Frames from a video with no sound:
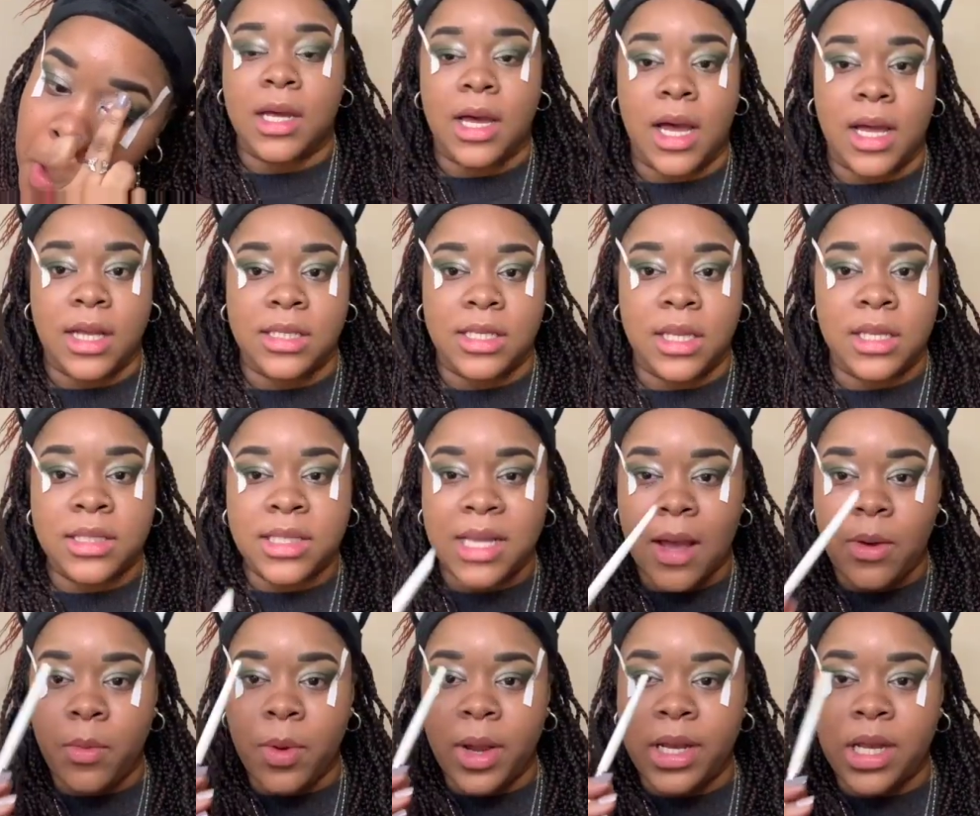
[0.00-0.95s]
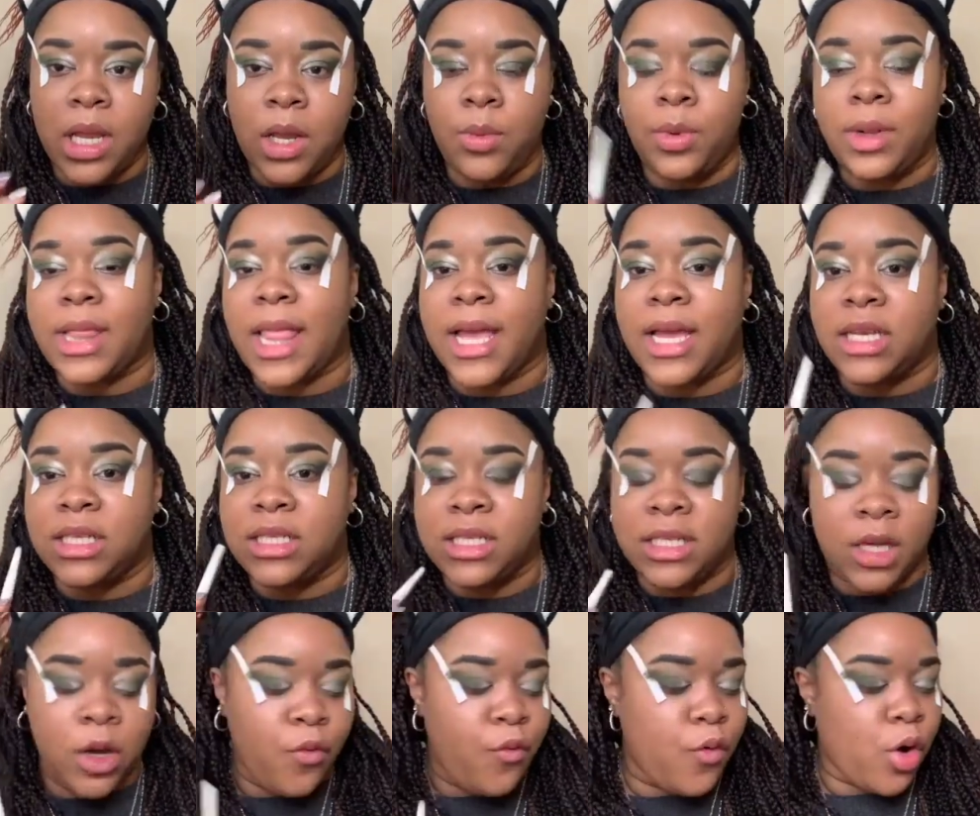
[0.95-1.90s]
Since I went in with like a
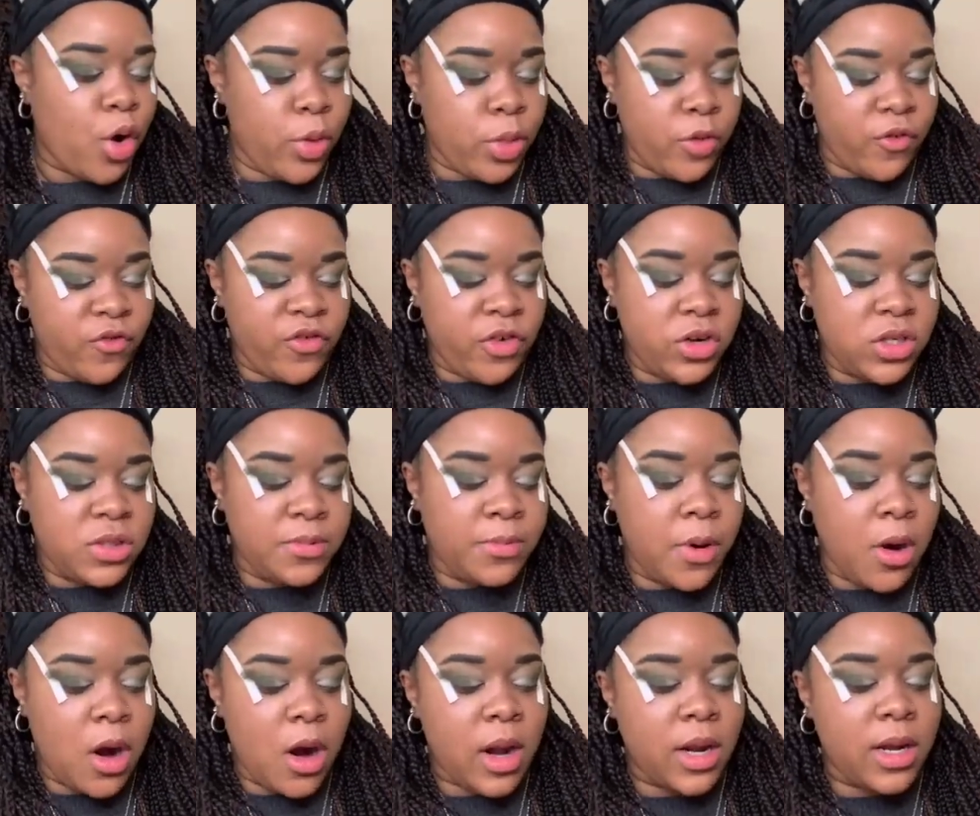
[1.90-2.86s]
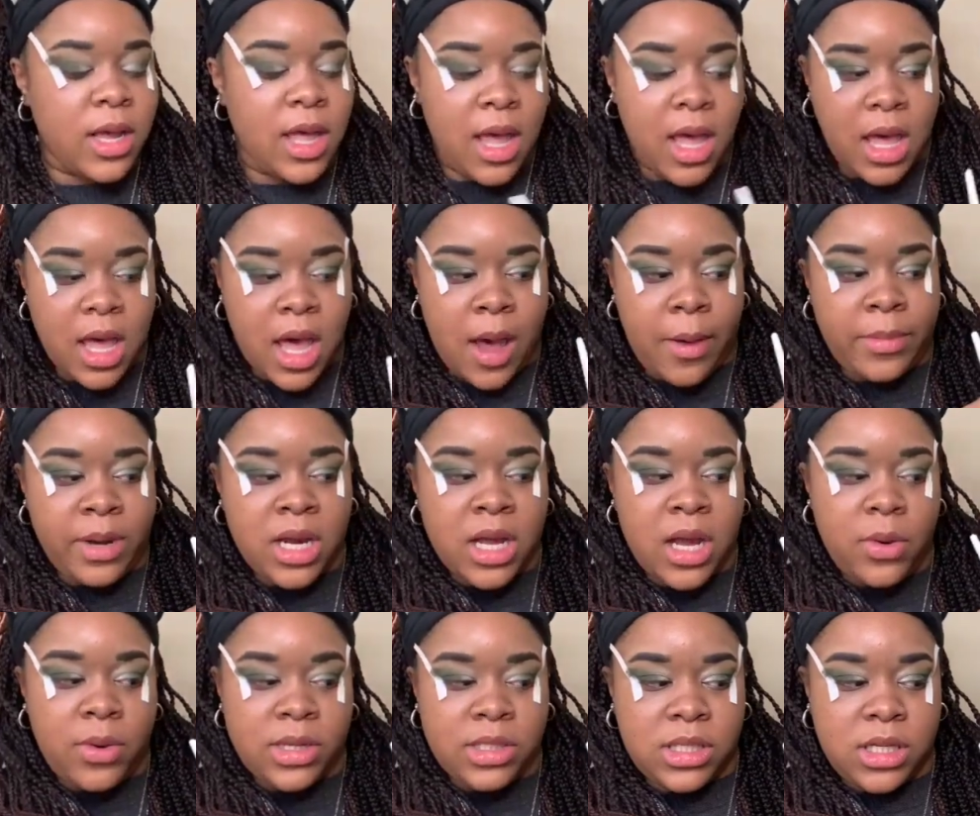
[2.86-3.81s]
silver on the first part, I'm gonna
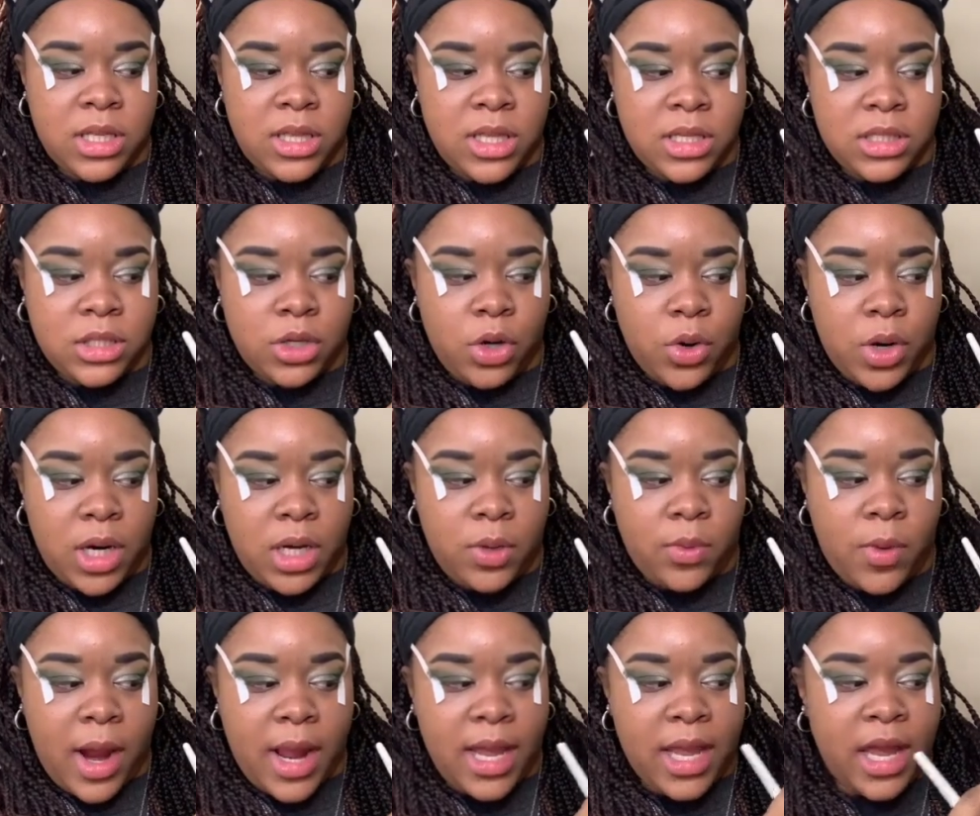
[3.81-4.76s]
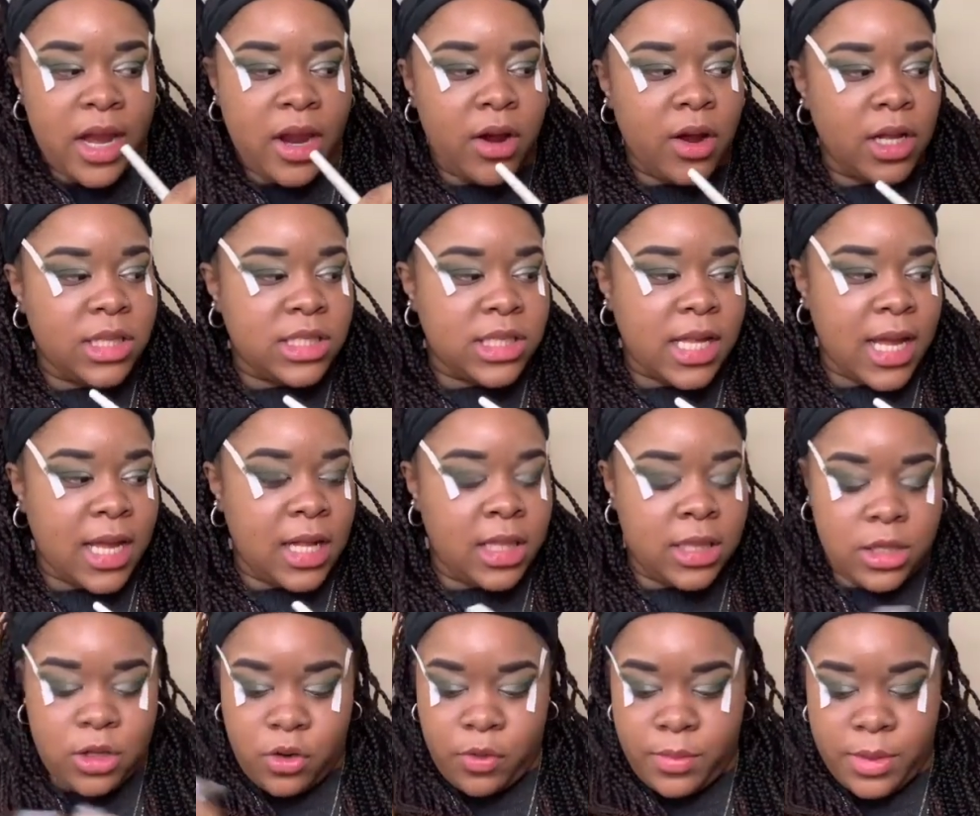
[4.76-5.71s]
go into this green right here. It's like a
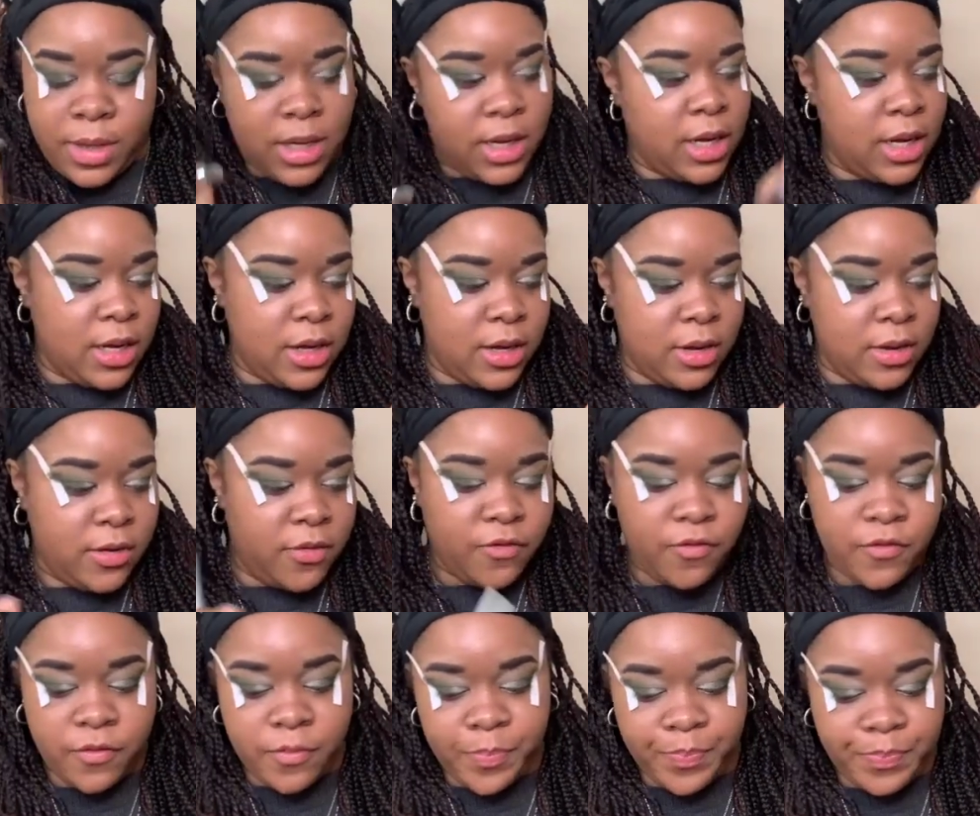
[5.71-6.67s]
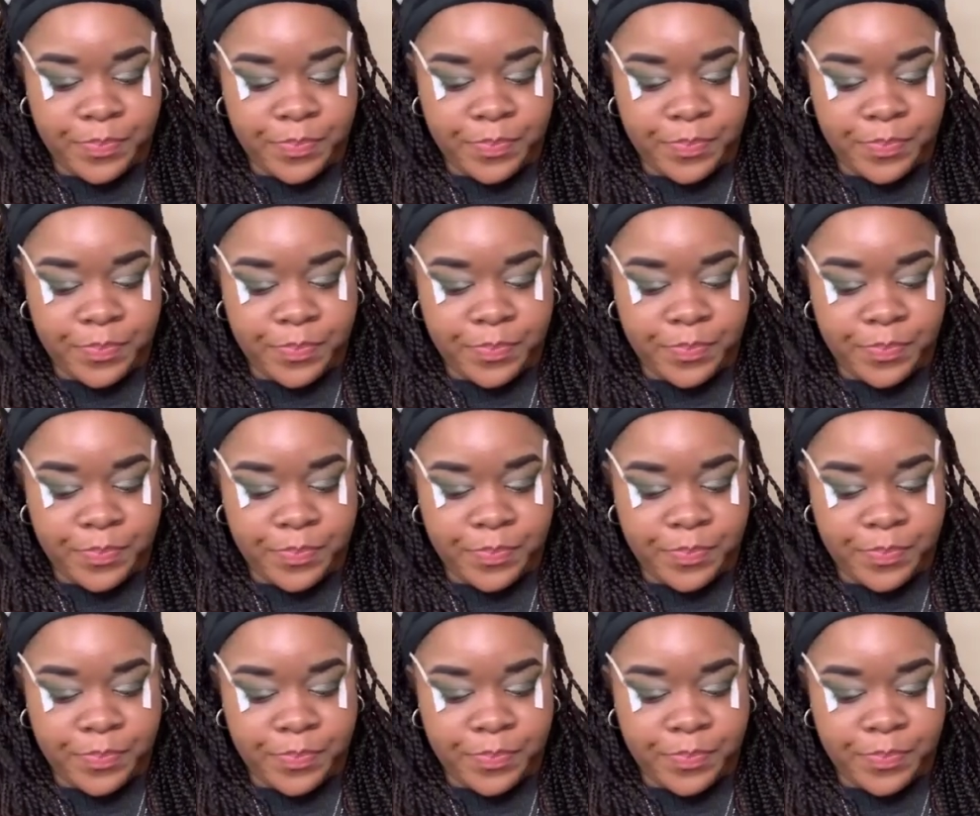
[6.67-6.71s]
little bit of